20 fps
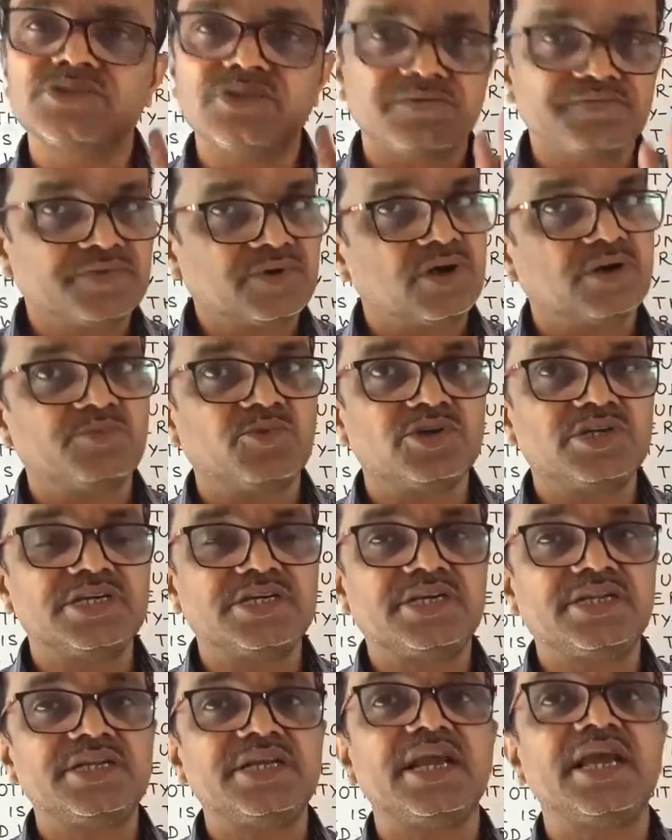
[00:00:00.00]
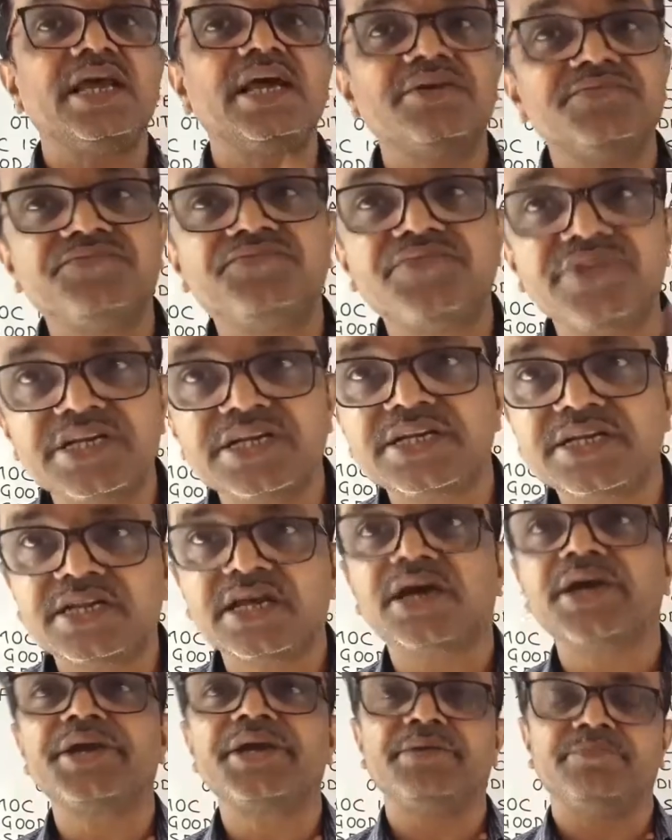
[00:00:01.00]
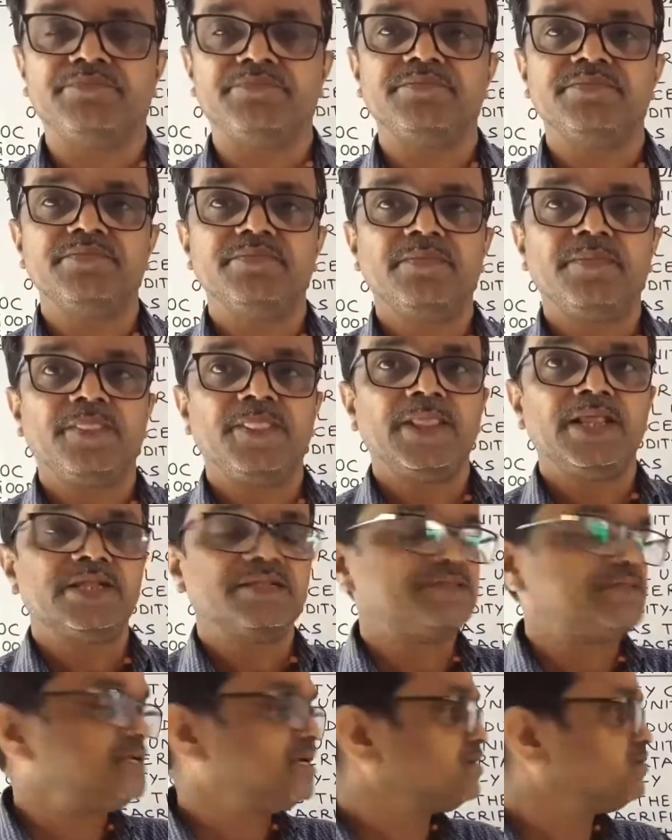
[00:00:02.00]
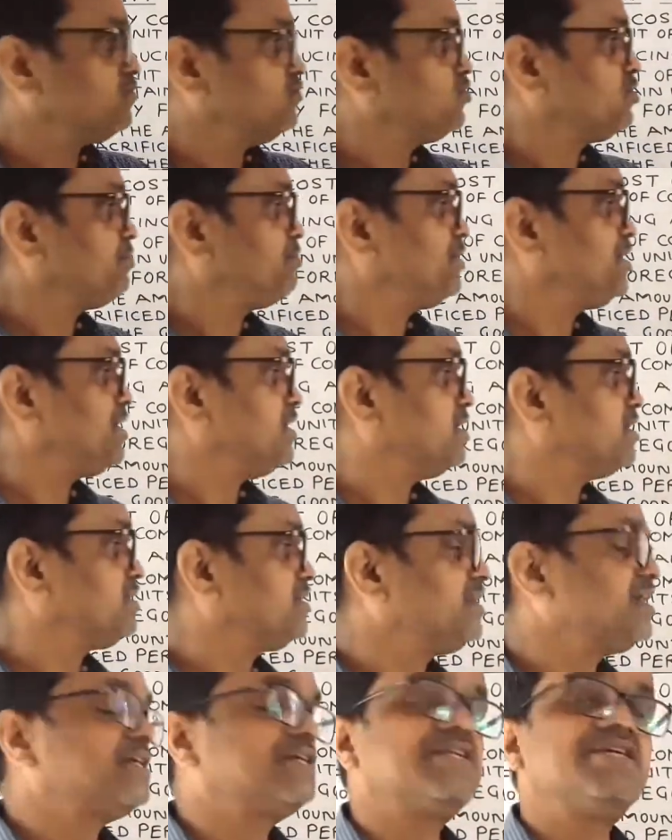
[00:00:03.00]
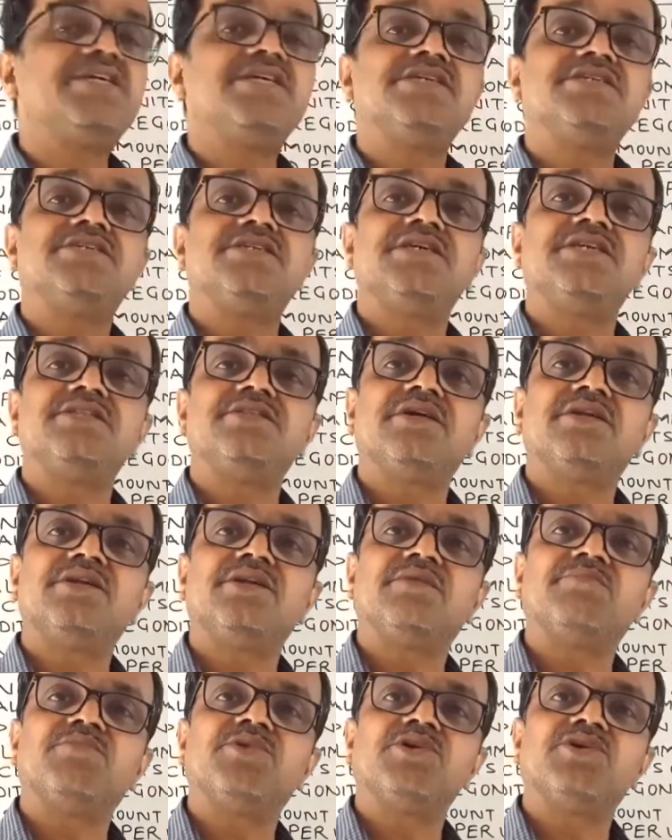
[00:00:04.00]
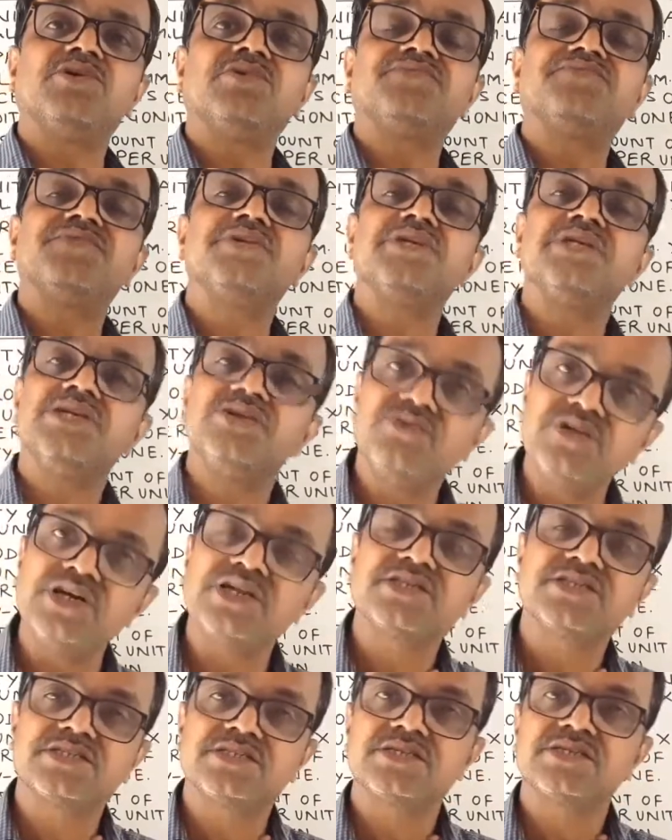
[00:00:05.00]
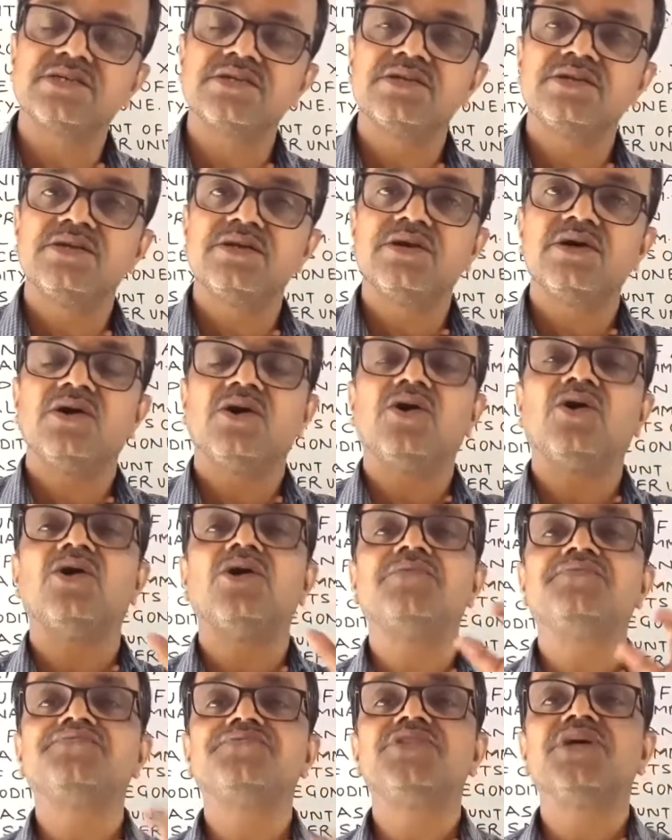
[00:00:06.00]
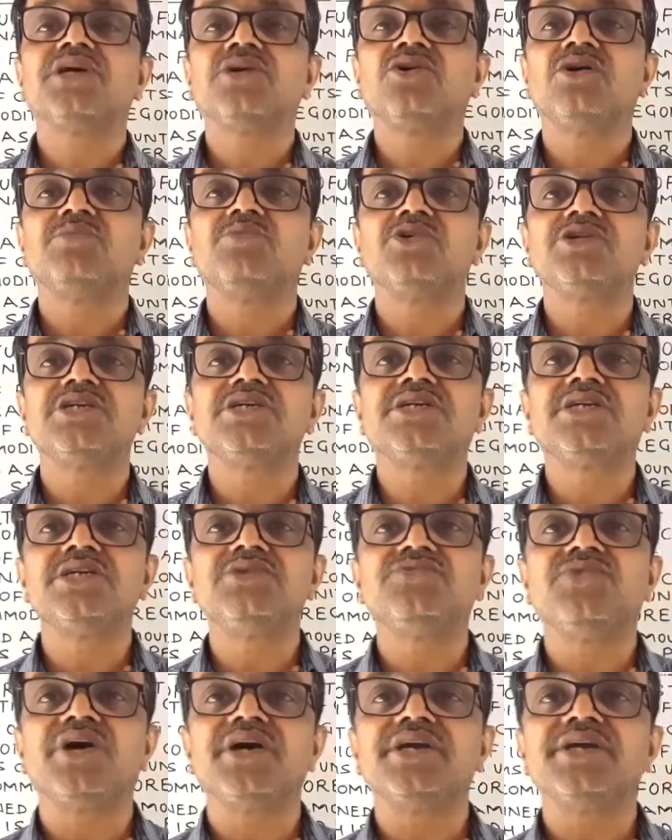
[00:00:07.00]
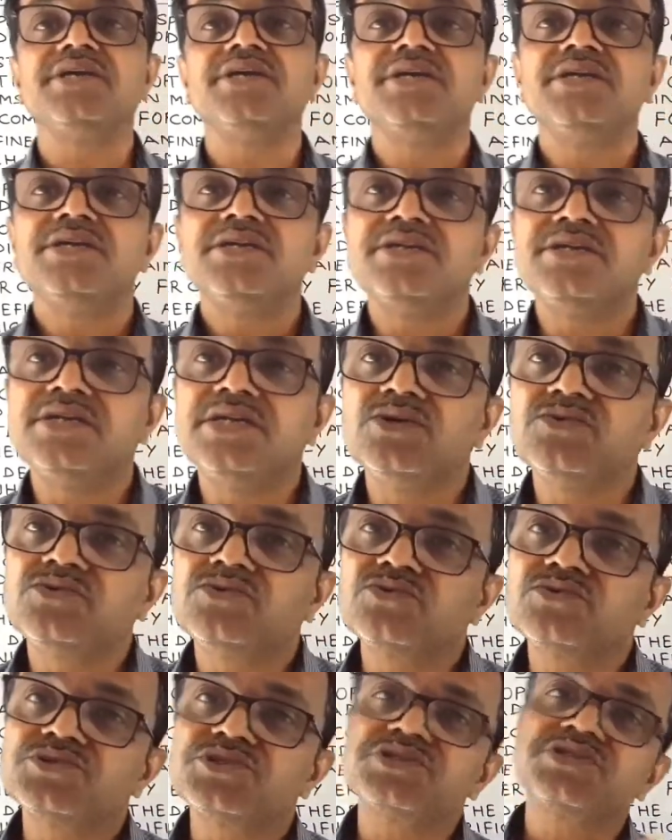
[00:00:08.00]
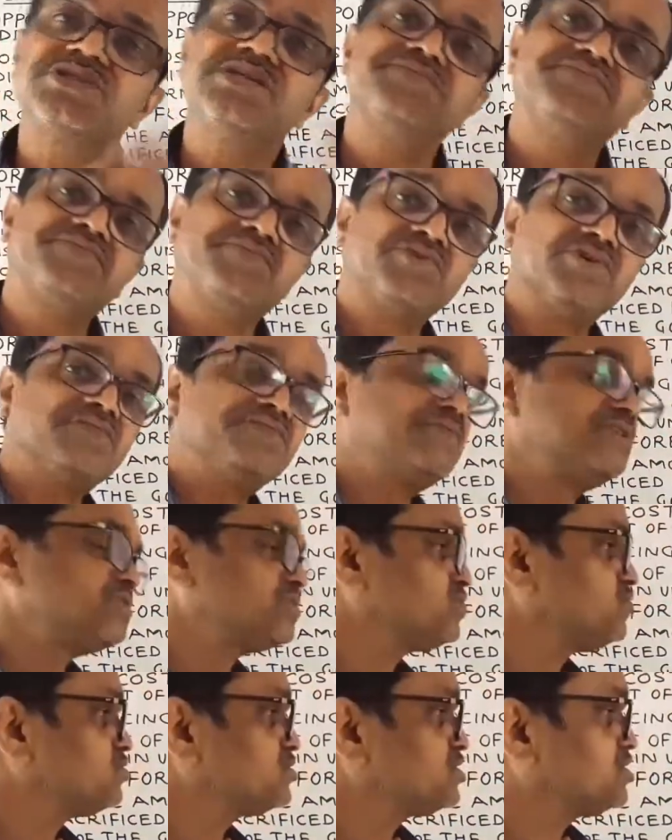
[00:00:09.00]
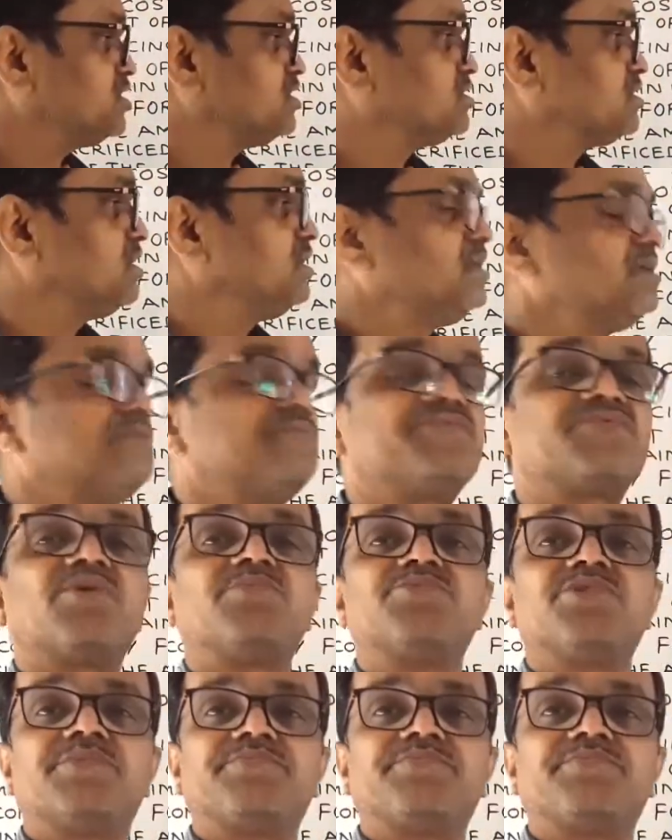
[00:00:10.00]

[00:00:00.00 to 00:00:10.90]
of commodity every time, there would be a decrease in the number of units of the commodity Y due to shift of resources from the